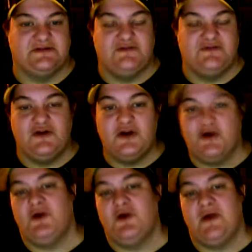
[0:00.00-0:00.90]
So if you're in a
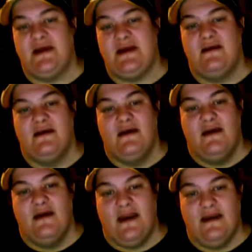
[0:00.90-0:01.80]
hurry,
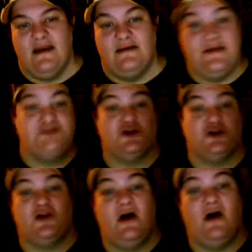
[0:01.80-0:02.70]
and that's your
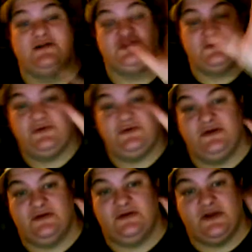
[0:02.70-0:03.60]
claw, that's your
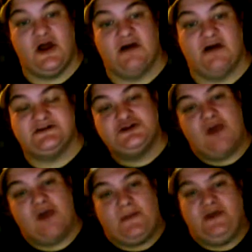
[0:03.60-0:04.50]
claw. It's not your
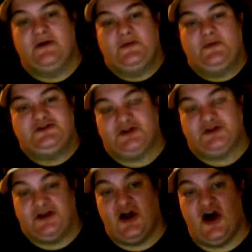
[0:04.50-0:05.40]
grappling hook, but it's your
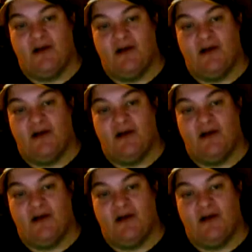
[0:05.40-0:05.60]
claw,